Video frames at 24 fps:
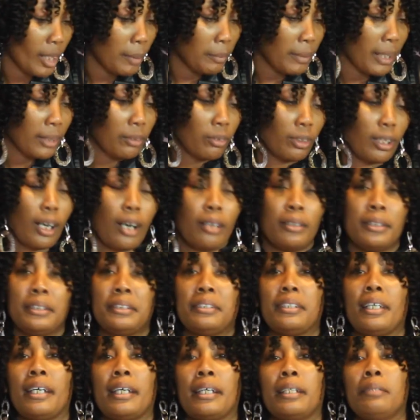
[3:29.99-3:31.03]
I'm not going to call
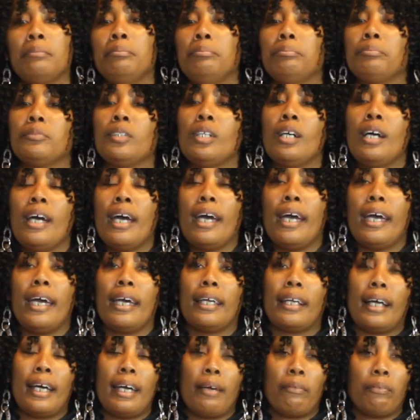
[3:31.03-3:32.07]
his name.
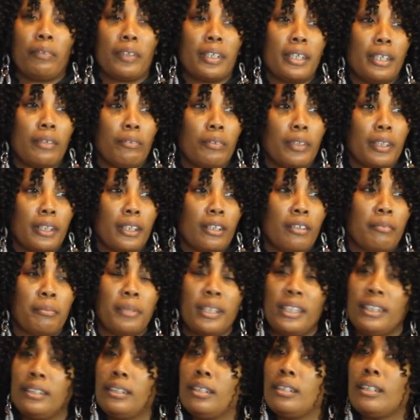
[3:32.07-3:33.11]
And I have forgiven him,
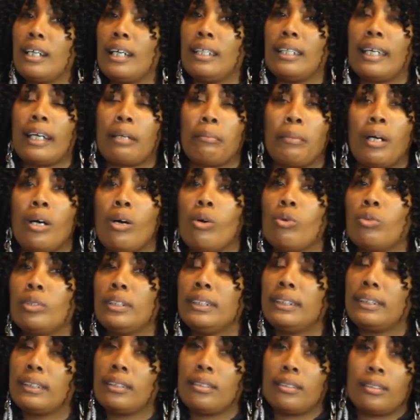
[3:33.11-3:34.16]
but he did not like my
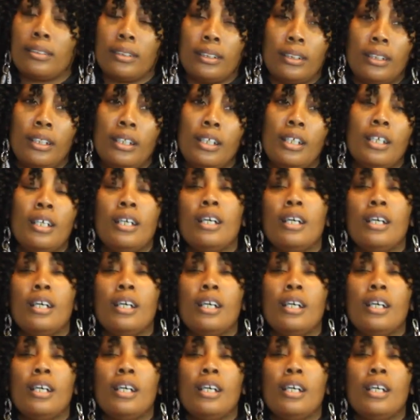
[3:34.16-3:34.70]
oldest son.